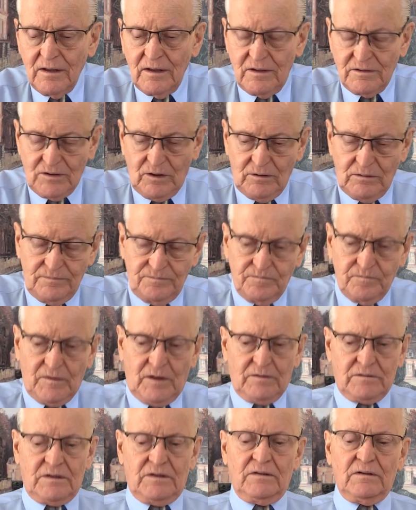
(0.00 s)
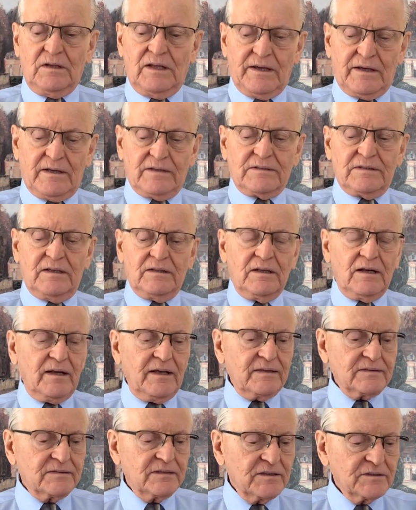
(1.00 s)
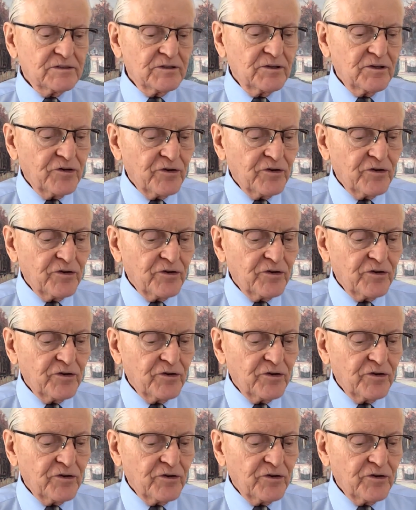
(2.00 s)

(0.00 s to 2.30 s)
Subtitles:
So I was in, like I said in the last session,